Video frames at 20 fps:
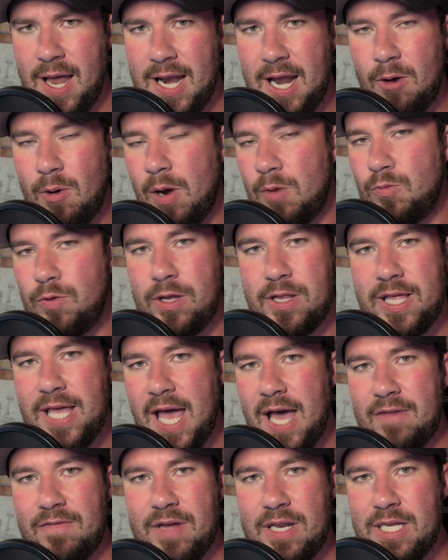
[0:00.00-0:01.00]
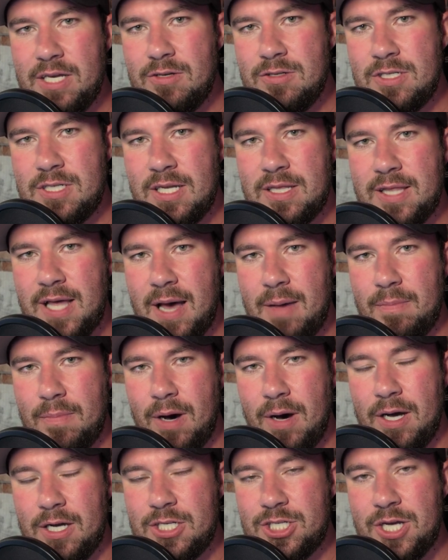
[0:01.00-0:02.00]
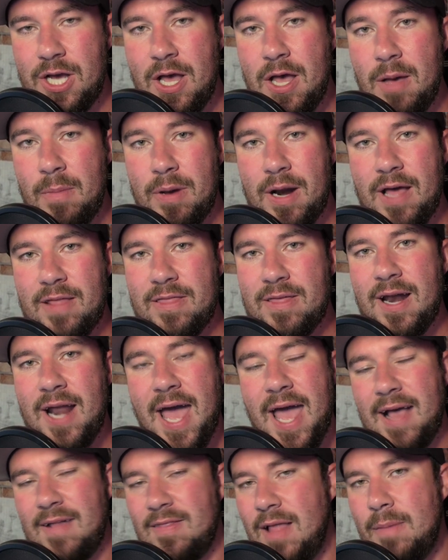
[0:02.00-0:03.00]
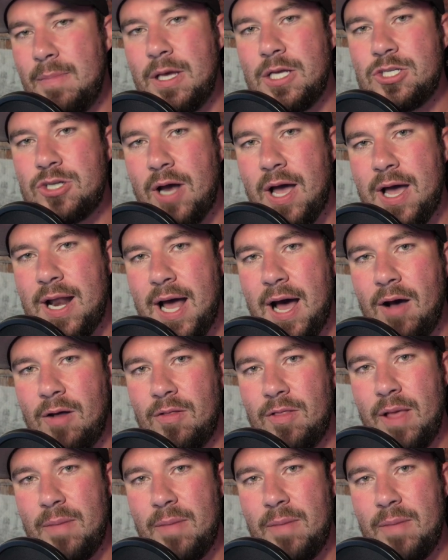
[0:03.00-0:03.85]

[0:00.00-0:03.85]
Now, I really haven't used it that much, but I thought, hey, let me try it out.